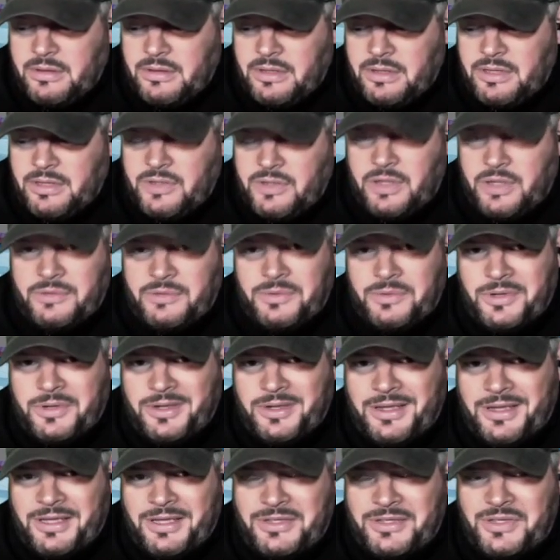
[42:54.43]

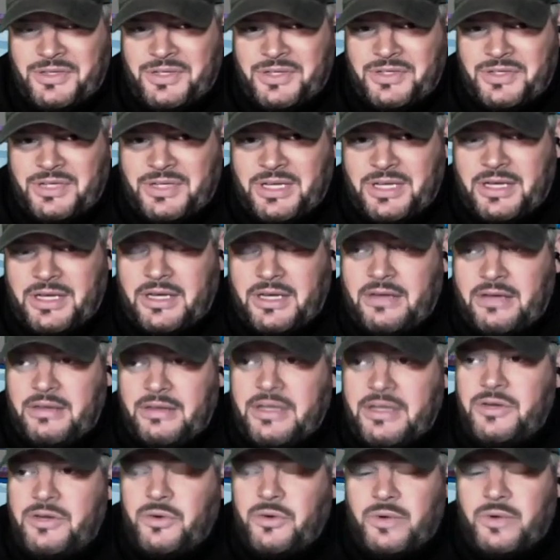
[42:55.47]
is this
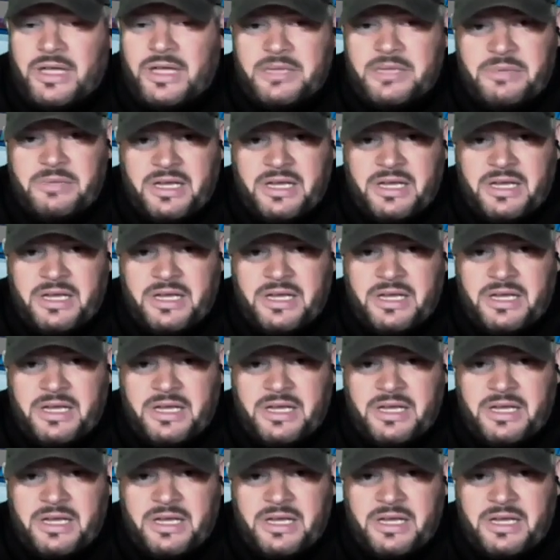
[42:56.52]
indirect